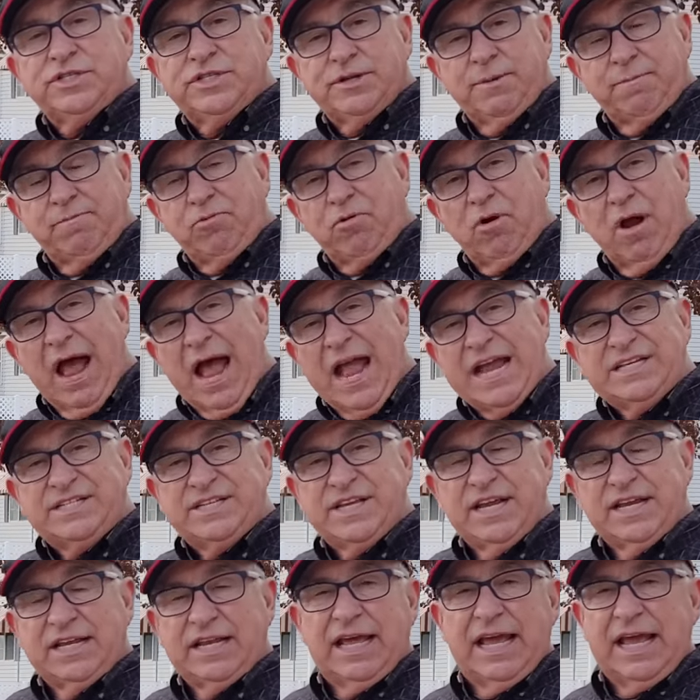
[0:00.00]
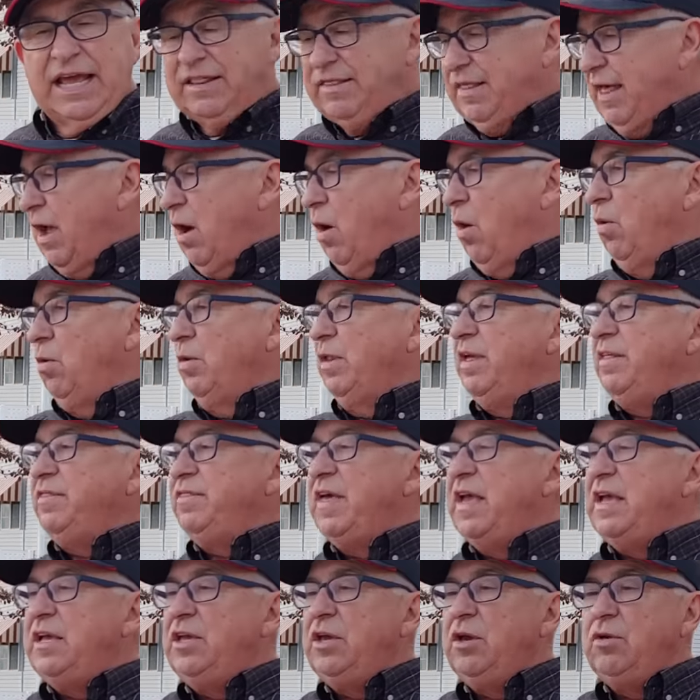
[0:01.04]
Surprisingly, the only
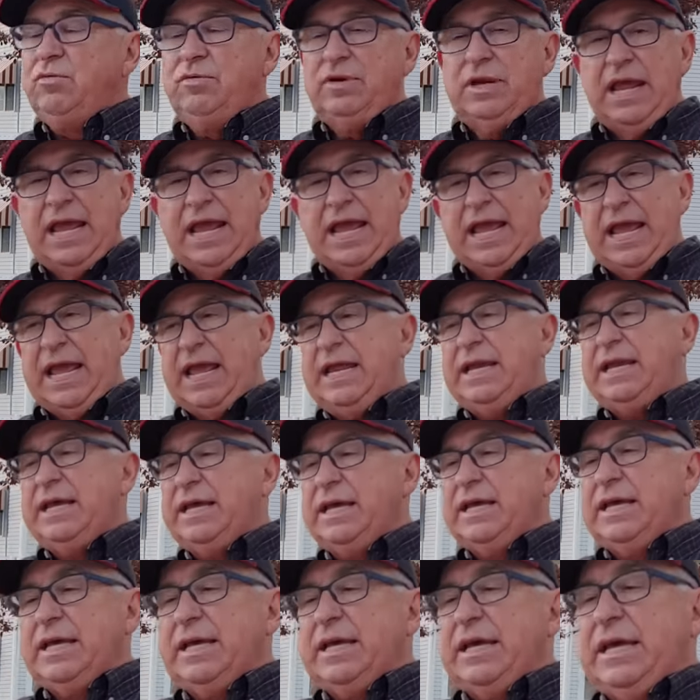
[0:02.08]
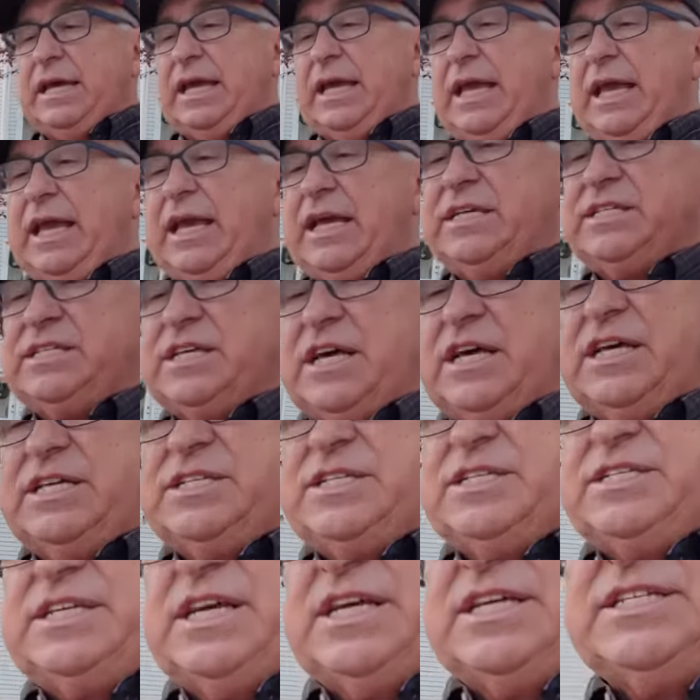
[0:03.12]
thing you need is a
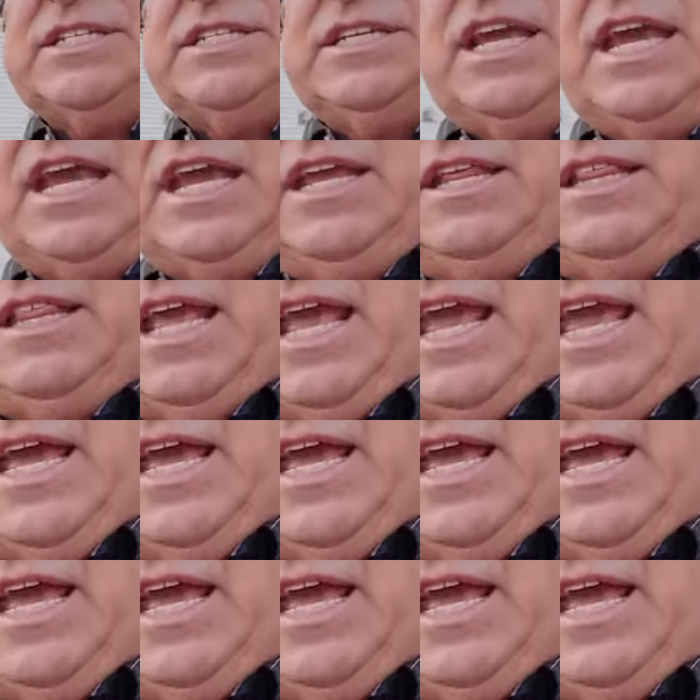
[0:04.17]
16th